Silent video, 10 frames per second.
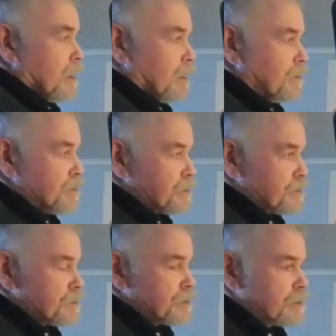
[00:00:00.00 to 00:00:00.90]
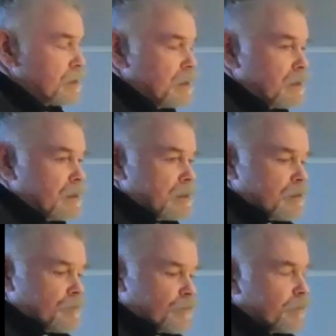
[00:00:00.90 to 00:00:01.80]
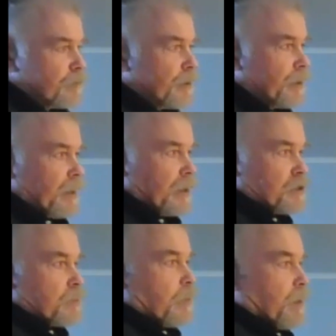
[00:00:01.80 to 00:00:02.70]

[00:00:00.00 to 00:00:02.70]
And this is further enhanced